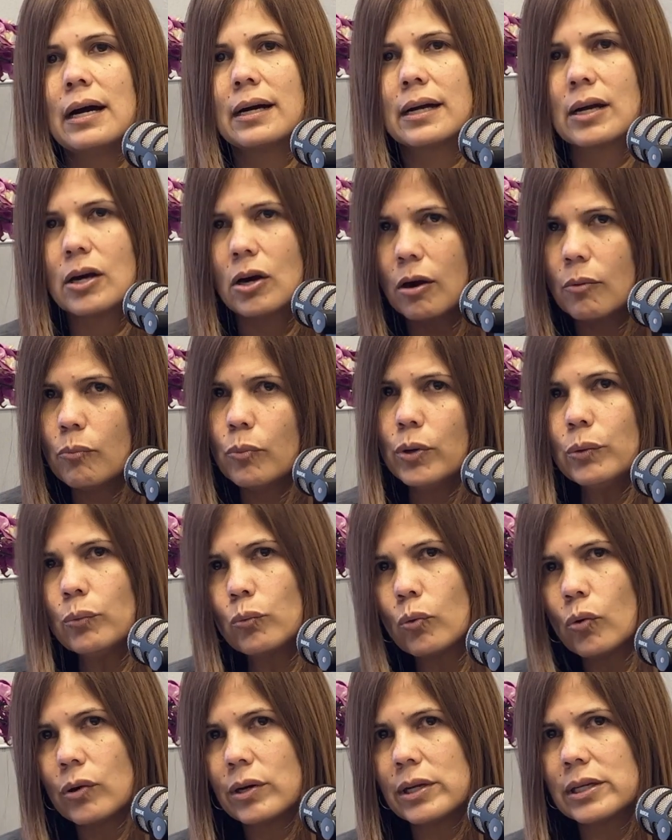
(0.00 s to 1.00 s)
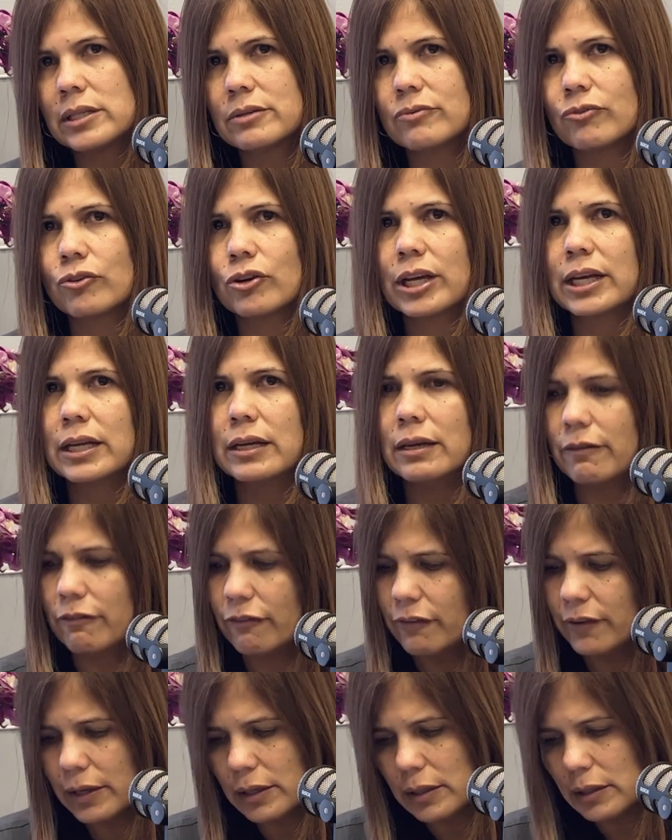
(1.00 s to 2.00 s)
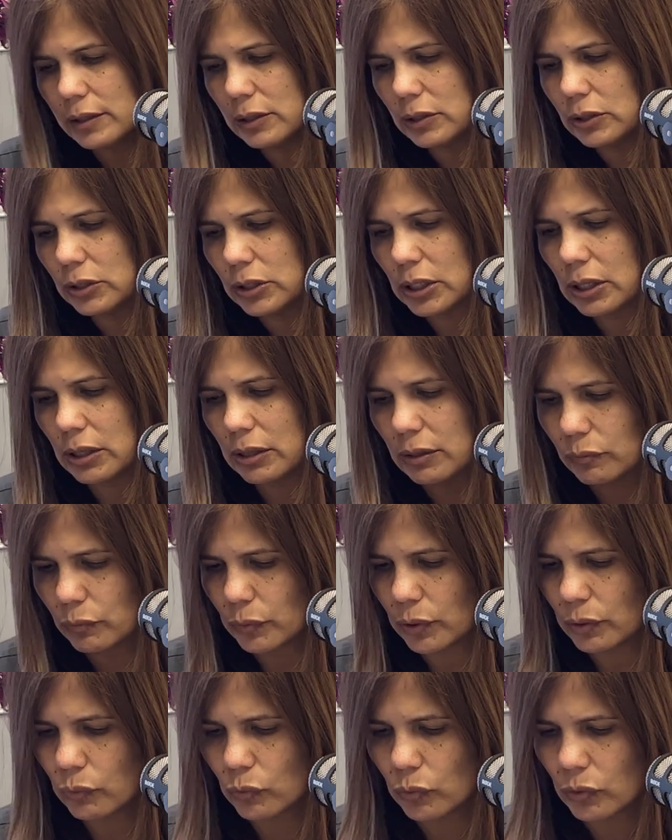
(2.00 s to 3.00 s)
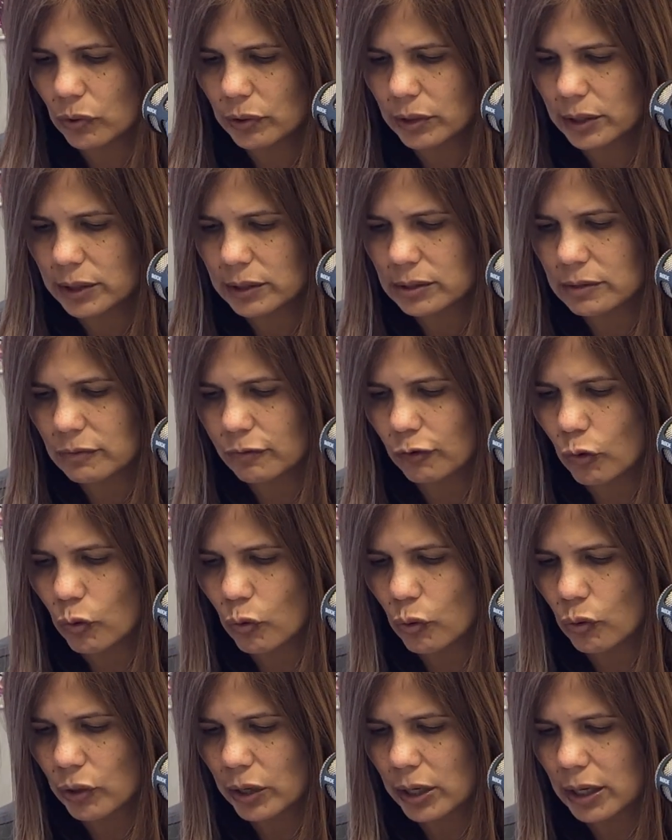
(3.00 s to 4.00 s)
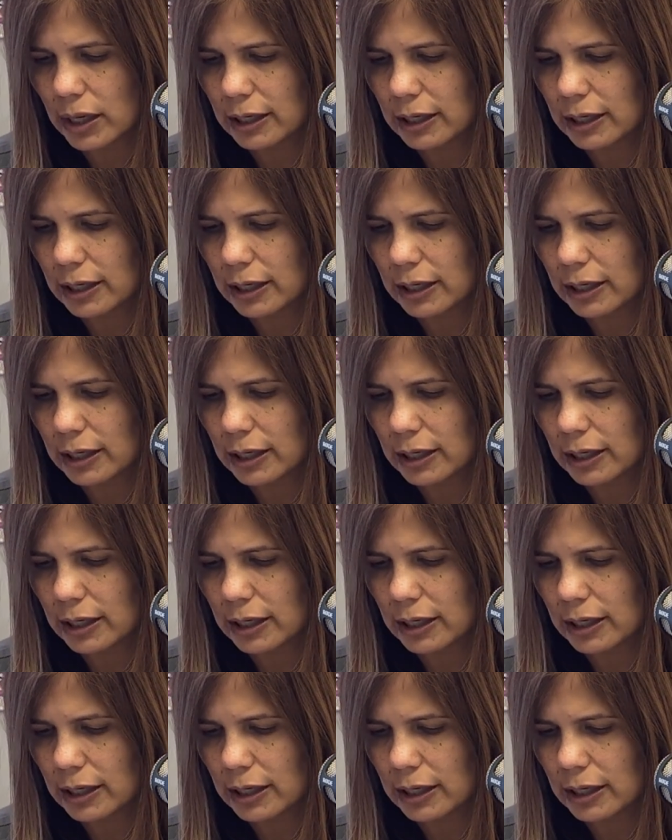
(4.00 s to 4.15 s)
come with warnings for kidney failure, come with warnings for